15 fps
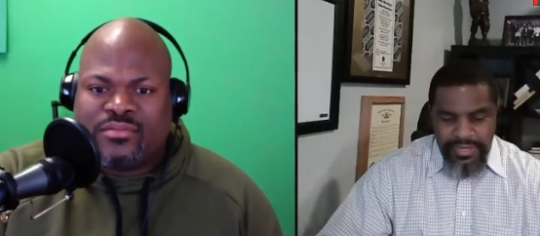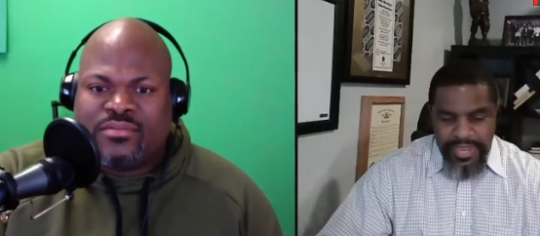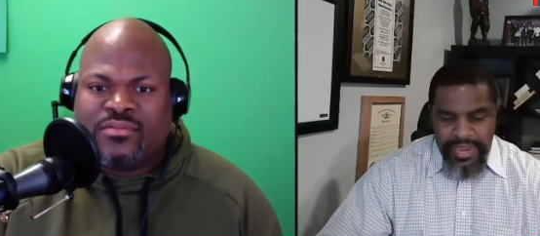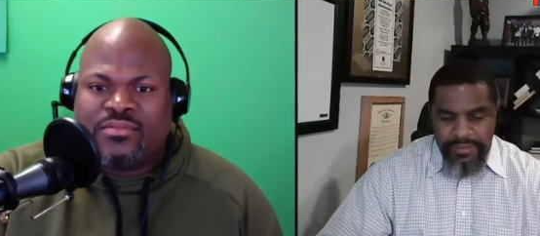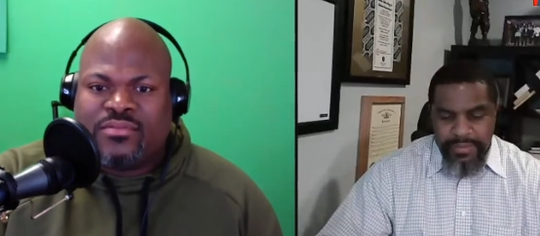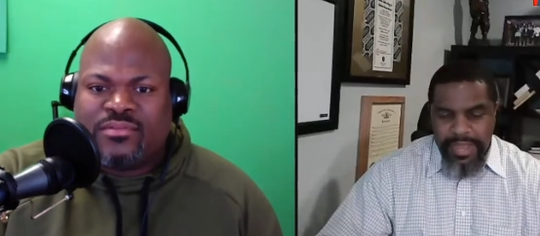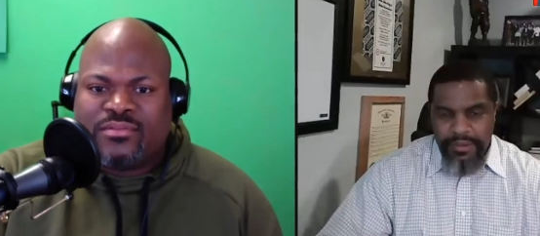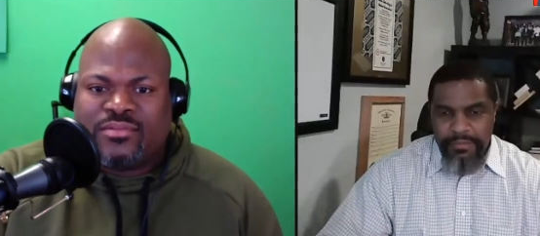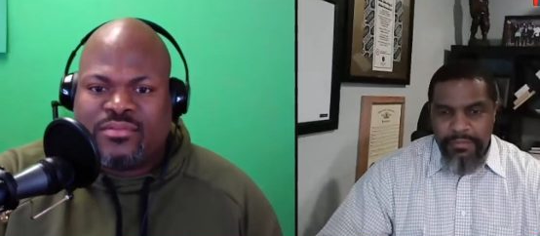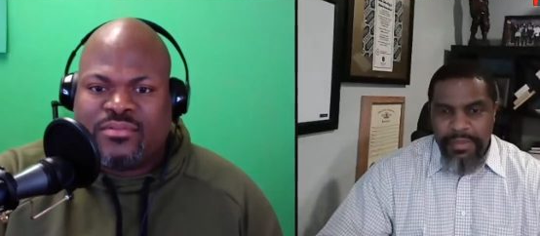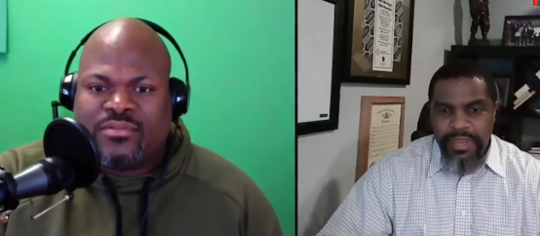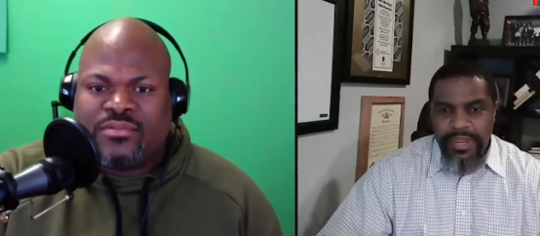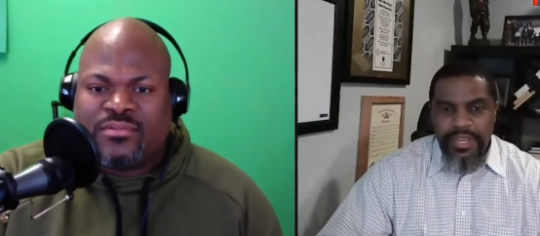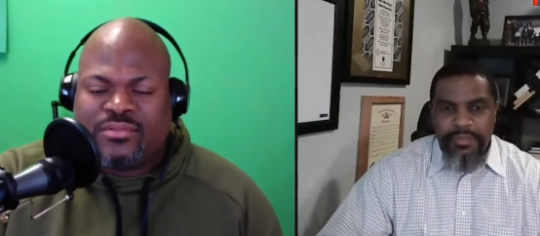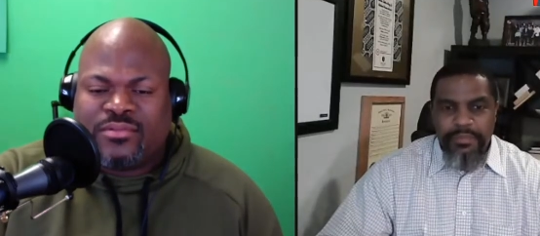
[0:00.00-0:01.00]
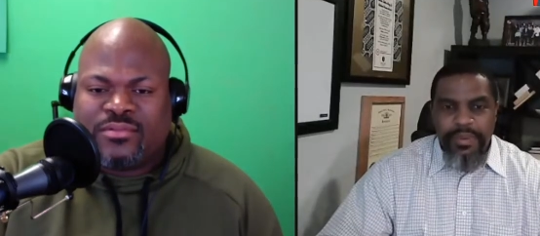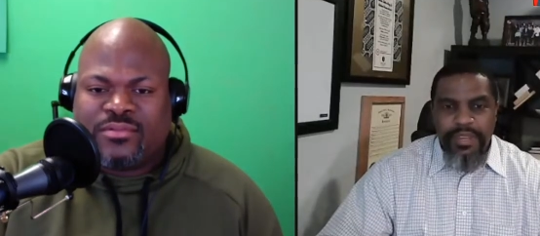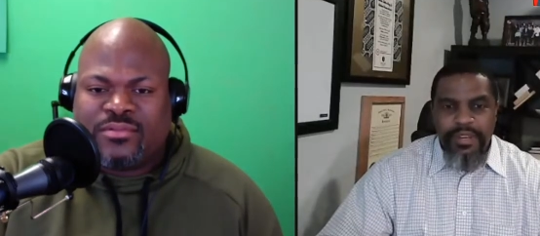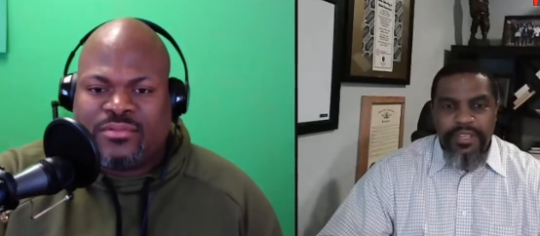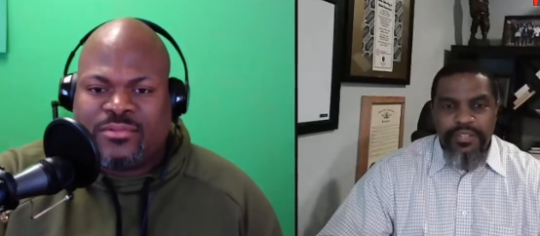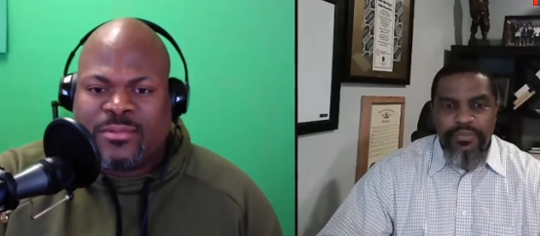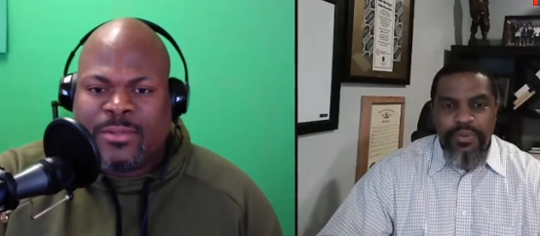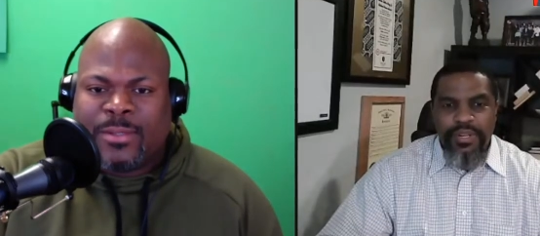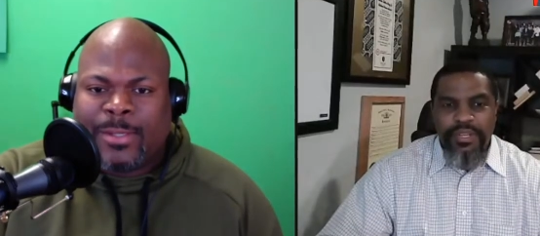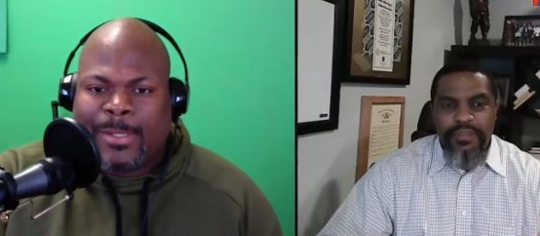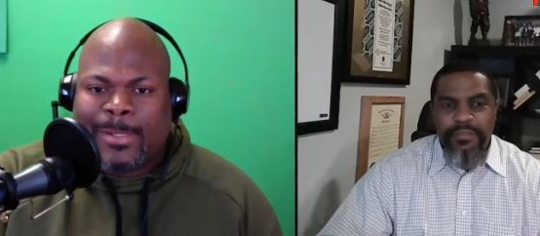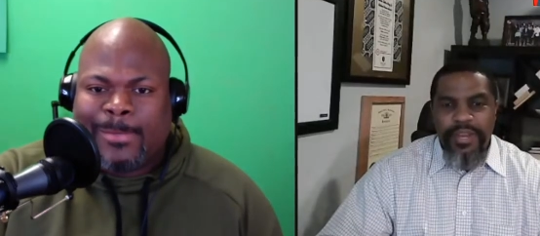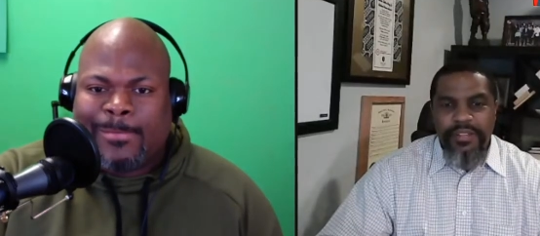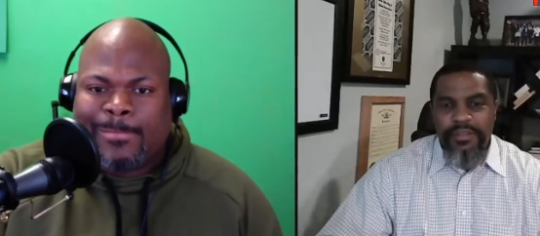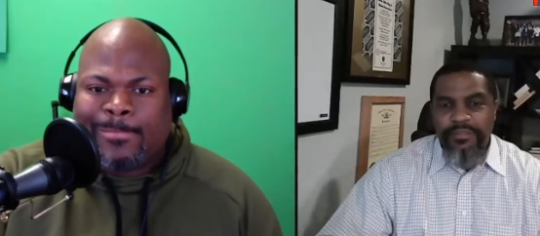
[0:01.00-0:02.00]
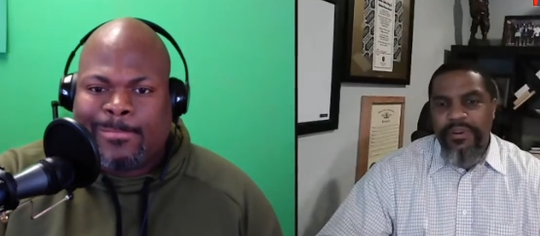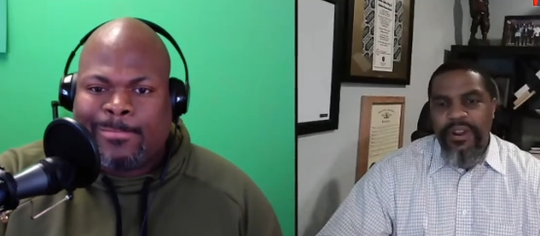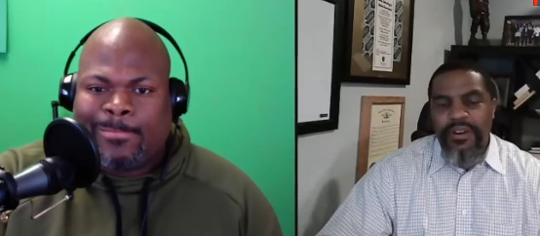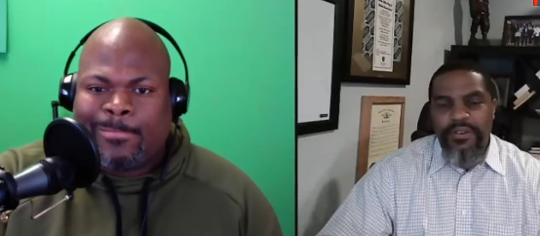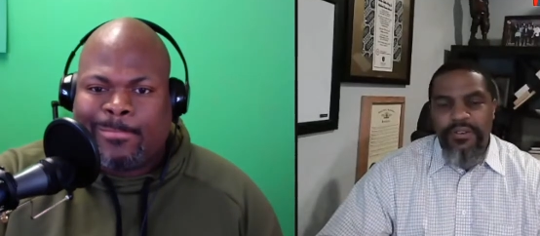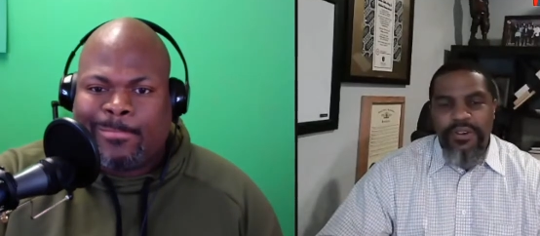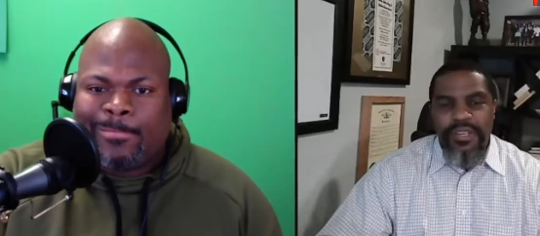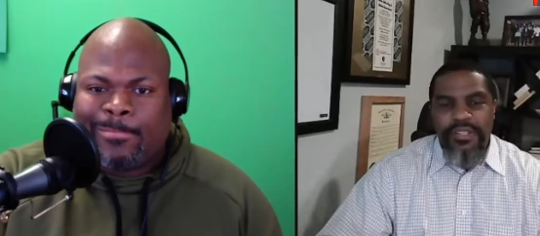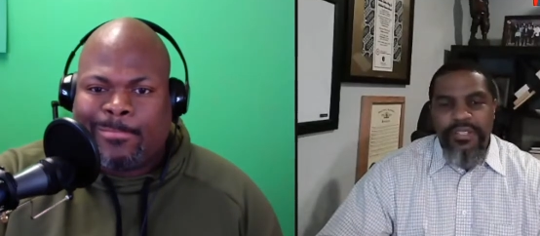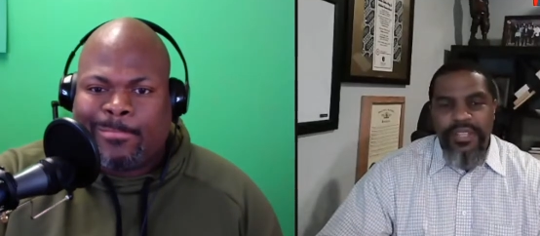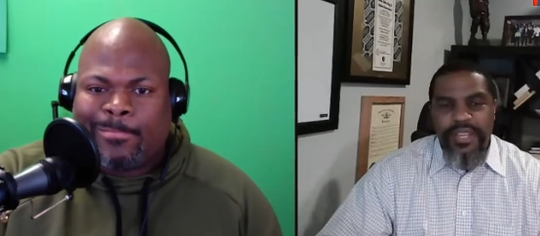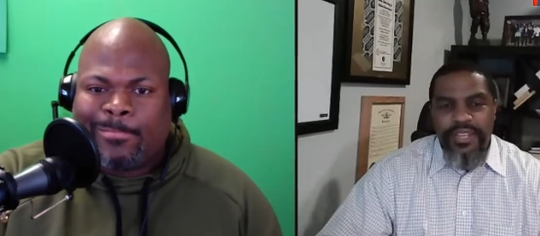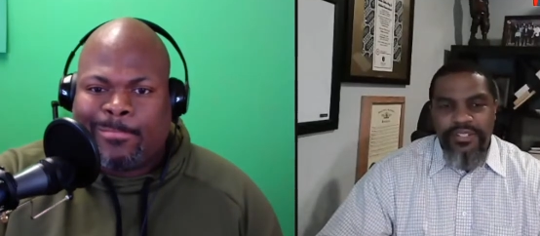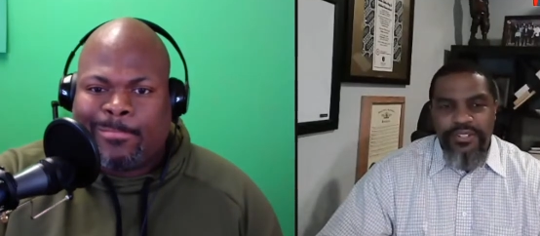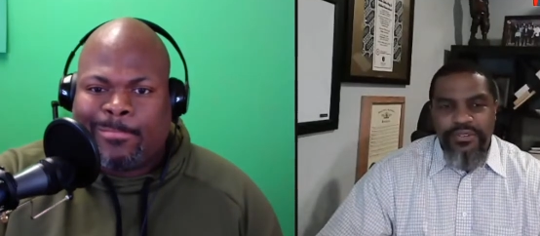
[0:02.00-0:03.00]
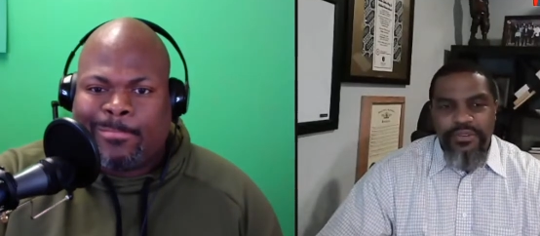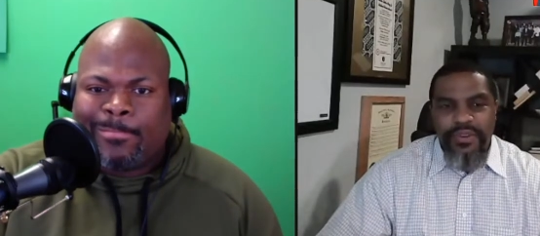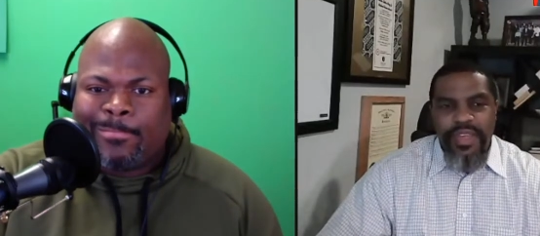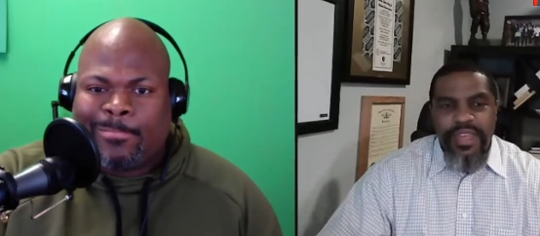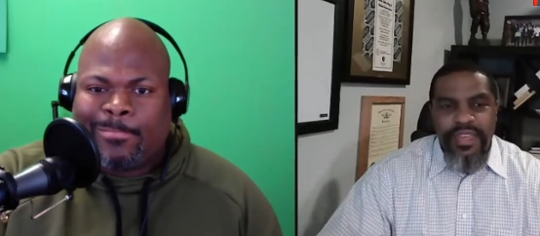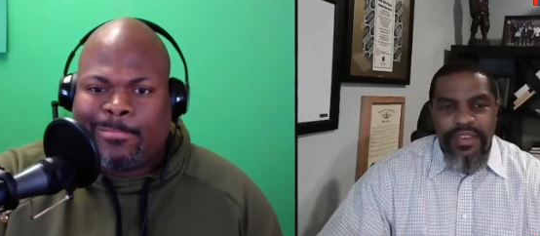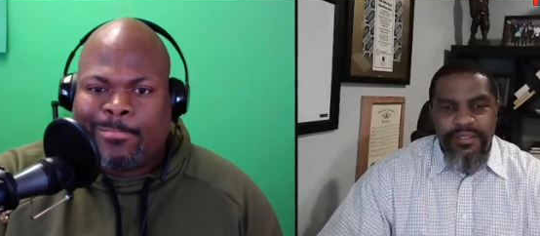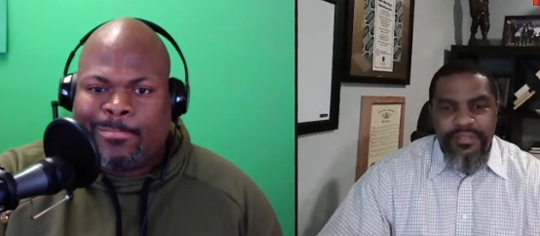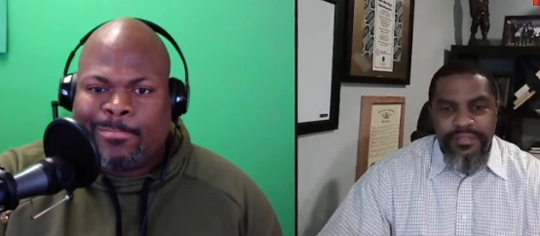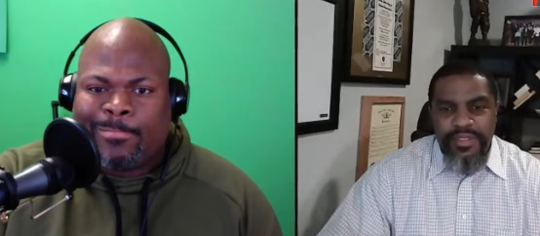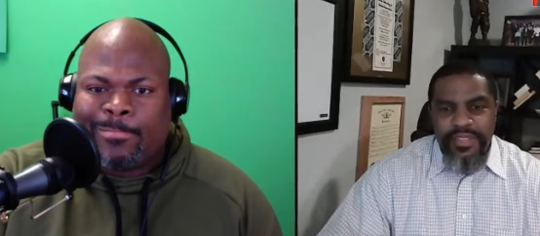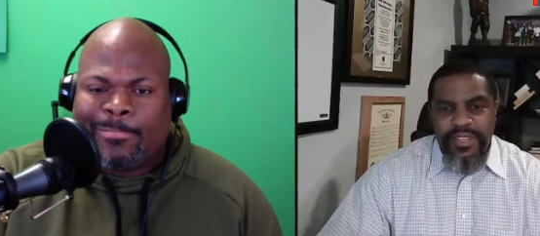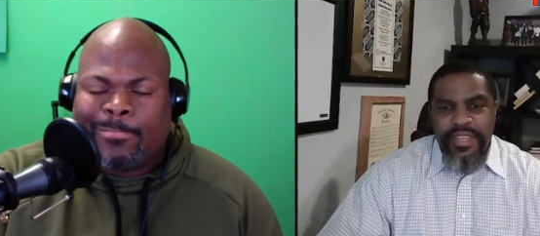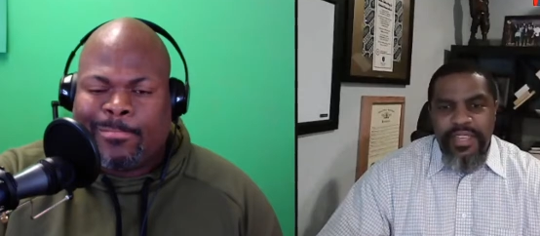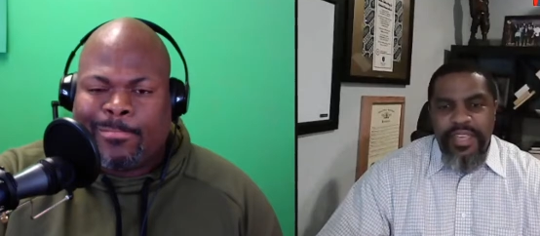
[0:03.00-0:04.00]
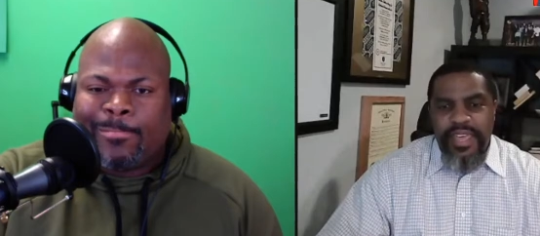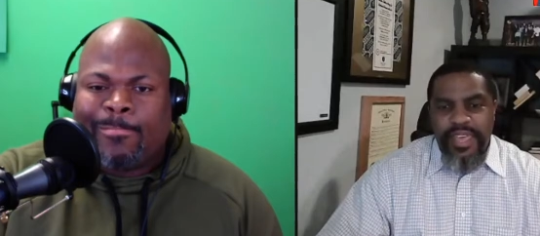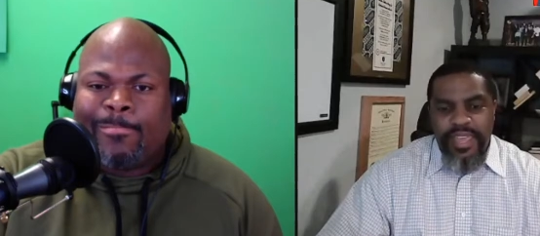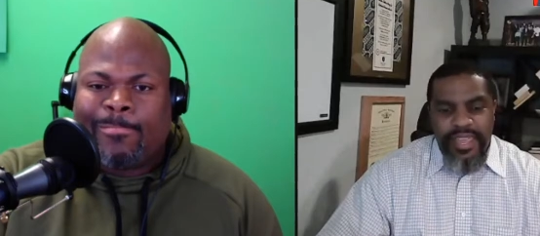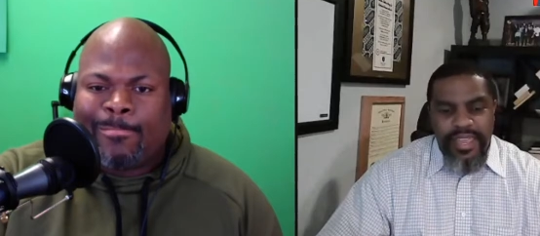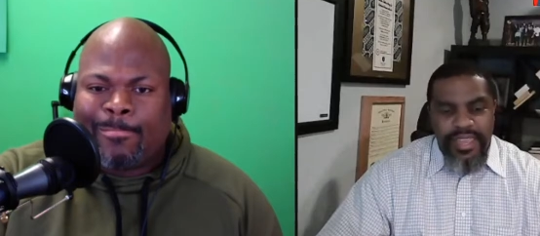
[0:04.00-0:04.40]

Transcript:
Speaker 1: a lot about money, but it's really about the priorities that you have mm-hmm.